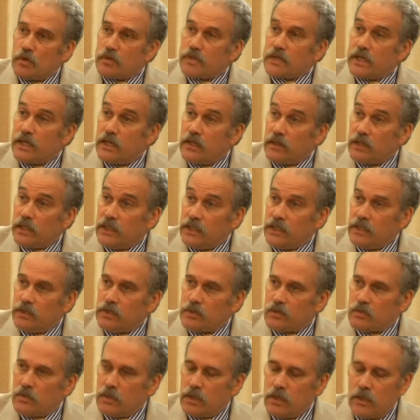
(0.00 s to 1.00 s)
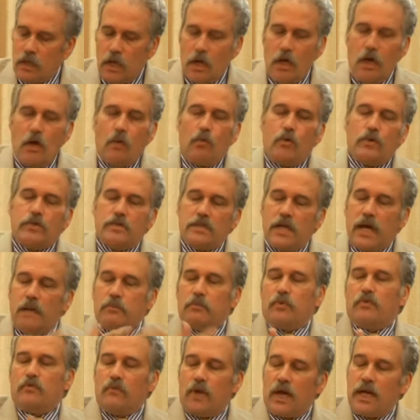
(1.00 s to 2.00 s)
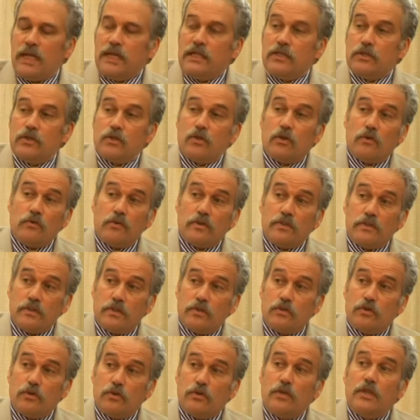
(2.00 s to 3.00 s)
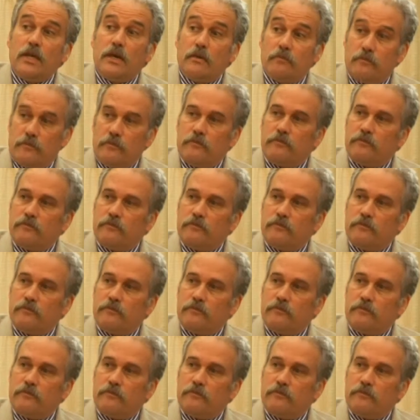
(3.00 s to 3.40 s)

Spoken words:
Scale Industry, was not providing services to them.